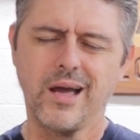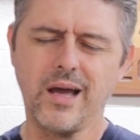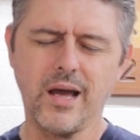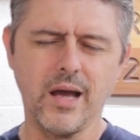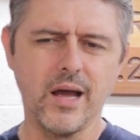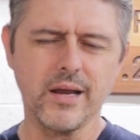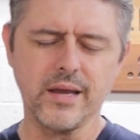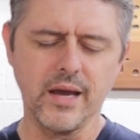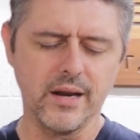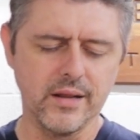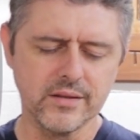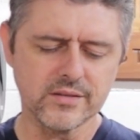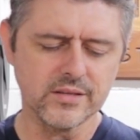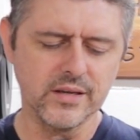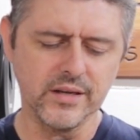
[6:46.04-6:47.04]
Uh,
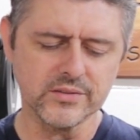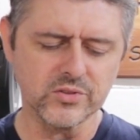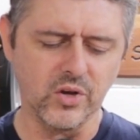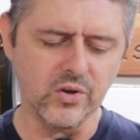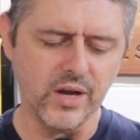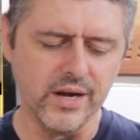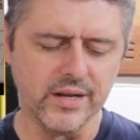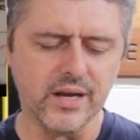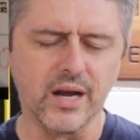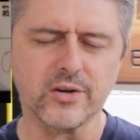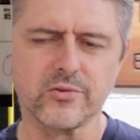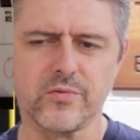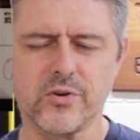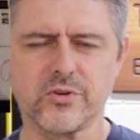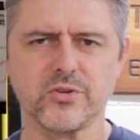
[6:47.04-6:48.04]
again, it's, it's all kind of
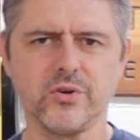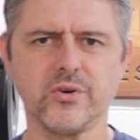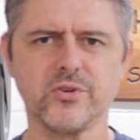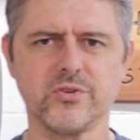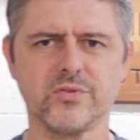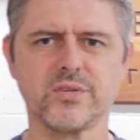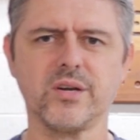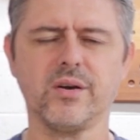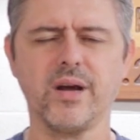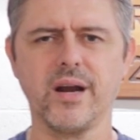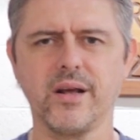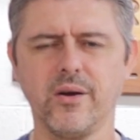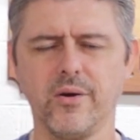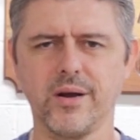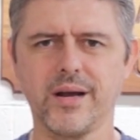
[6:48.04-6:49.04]
controversial because you still
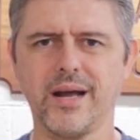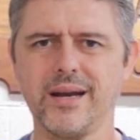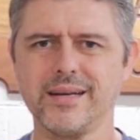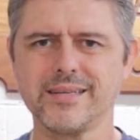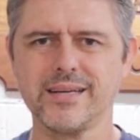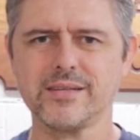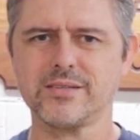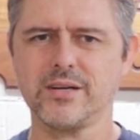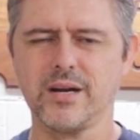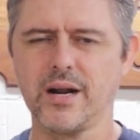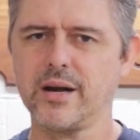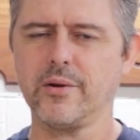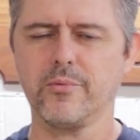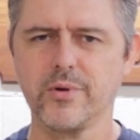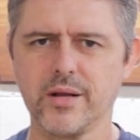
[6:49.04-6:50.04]
got to go and kind of test it
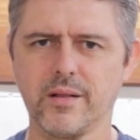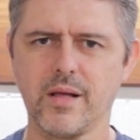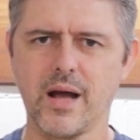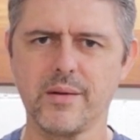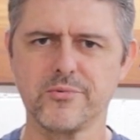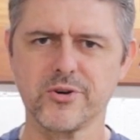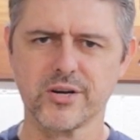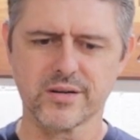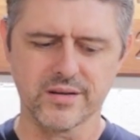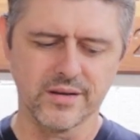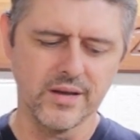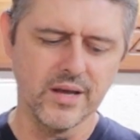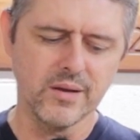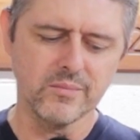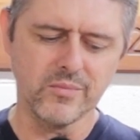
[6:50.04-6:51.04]
on a real object
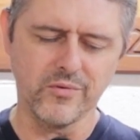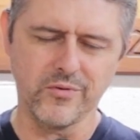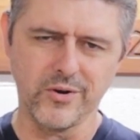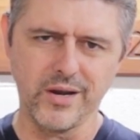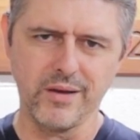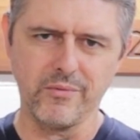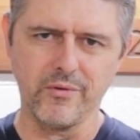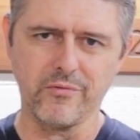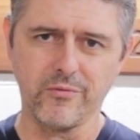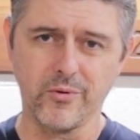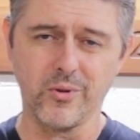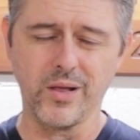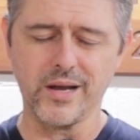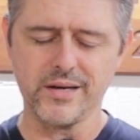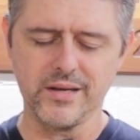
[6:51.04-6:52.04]
before you have a
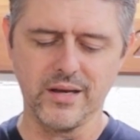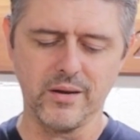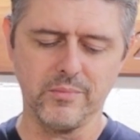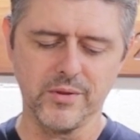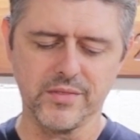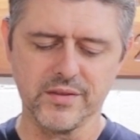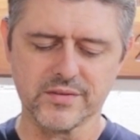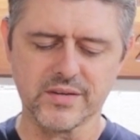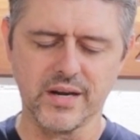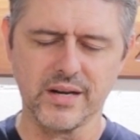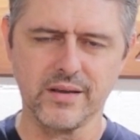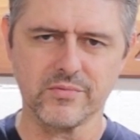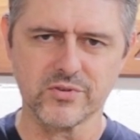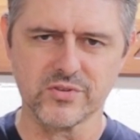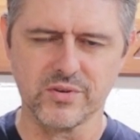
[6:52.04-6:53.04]
full idea, but this
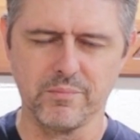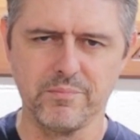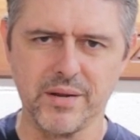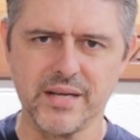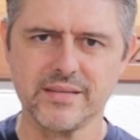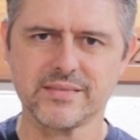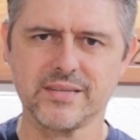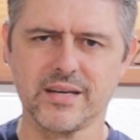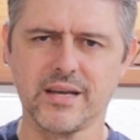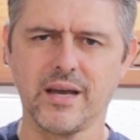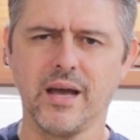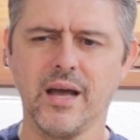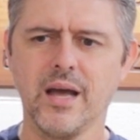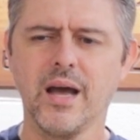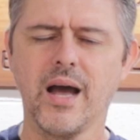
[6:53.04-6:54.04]
kind of gives us a basic
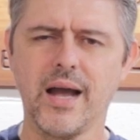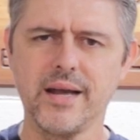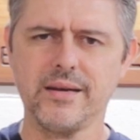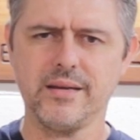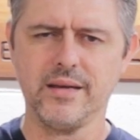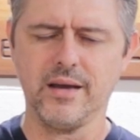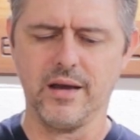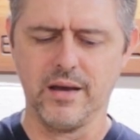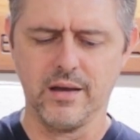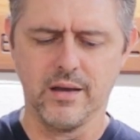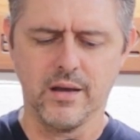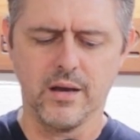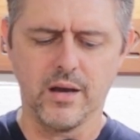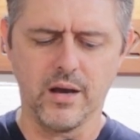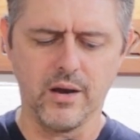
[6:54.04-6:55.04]
idea
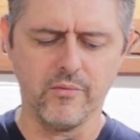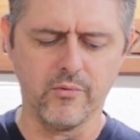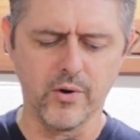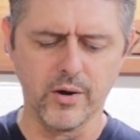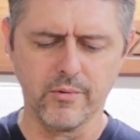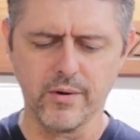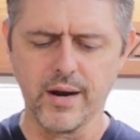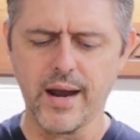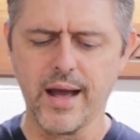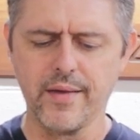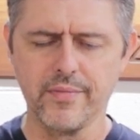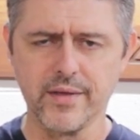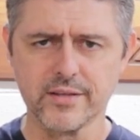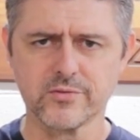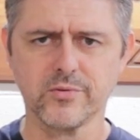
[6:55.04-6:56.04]
of where we're
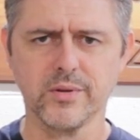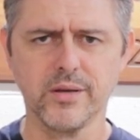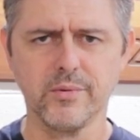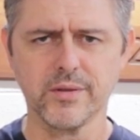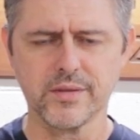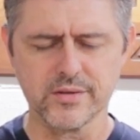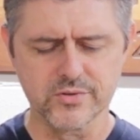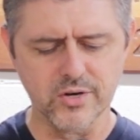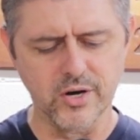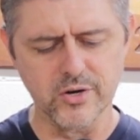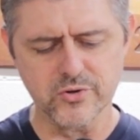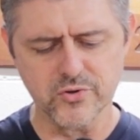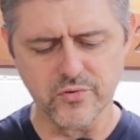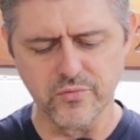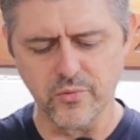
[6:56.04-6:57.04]
at, and that's really what these
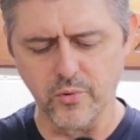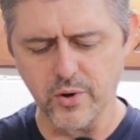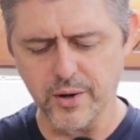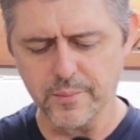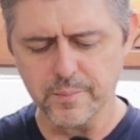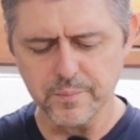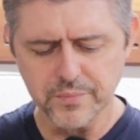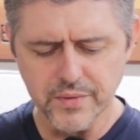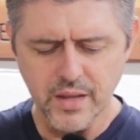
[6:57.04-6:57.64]
cards are for.